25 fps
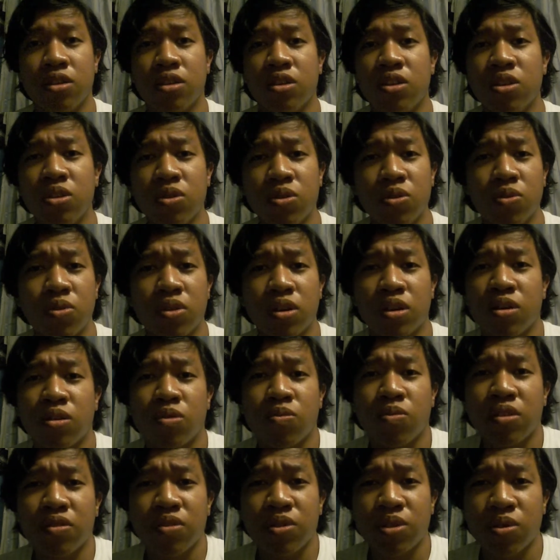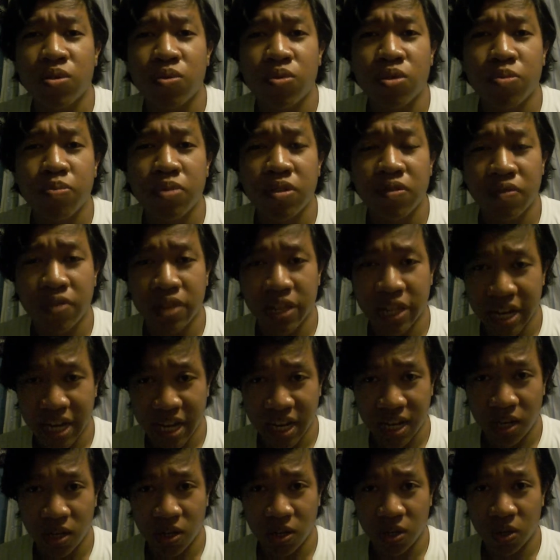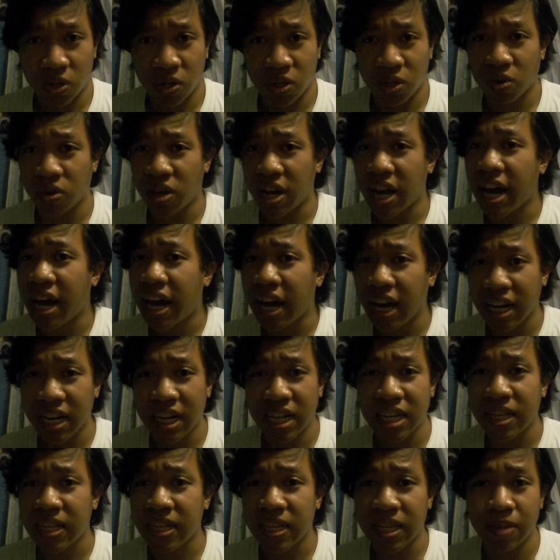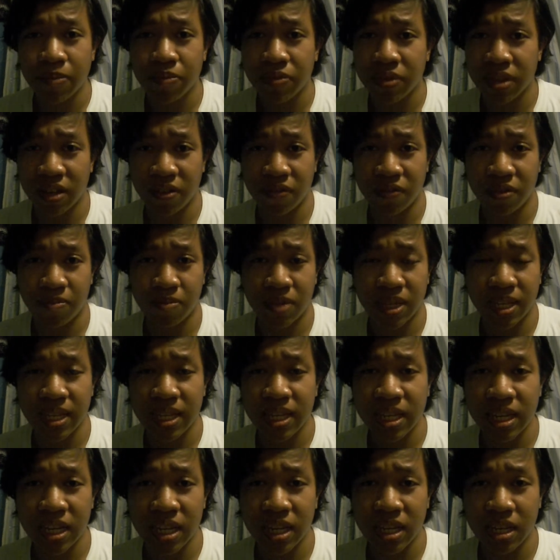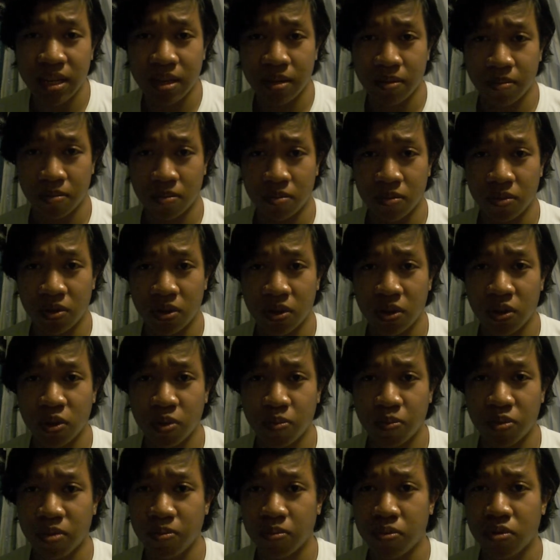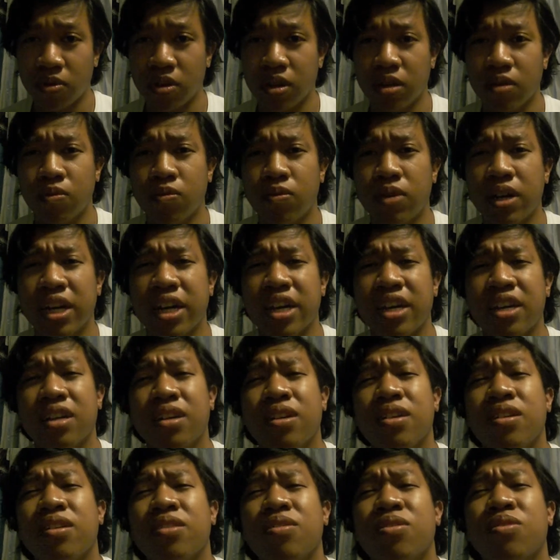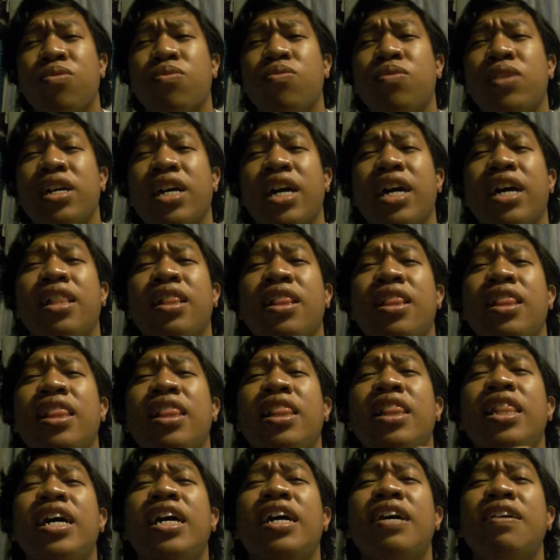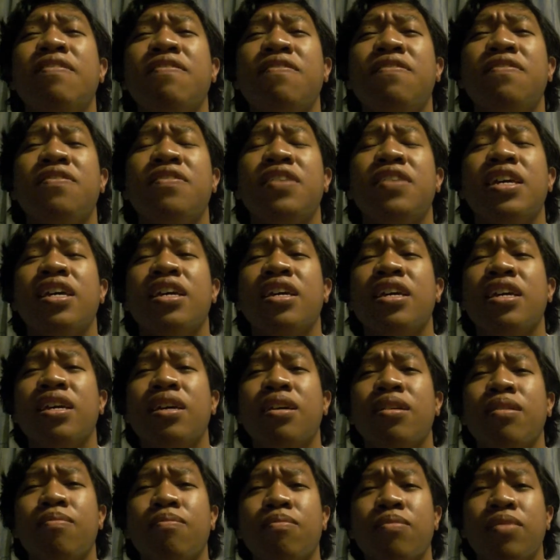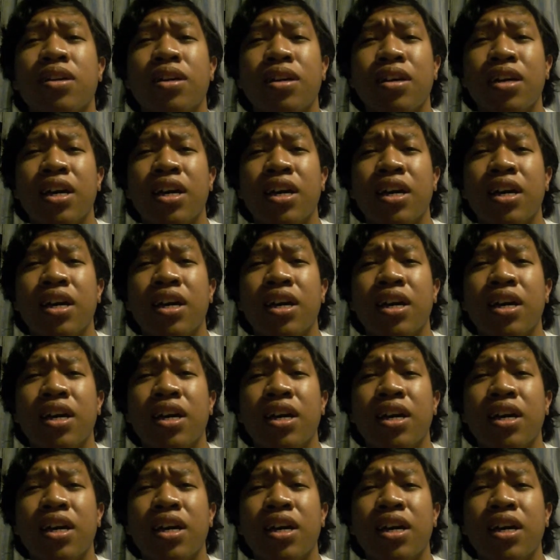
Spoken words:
You are one of the group of liars. You're hiding something from the team, Superboy. Why, Connor, why? I love him.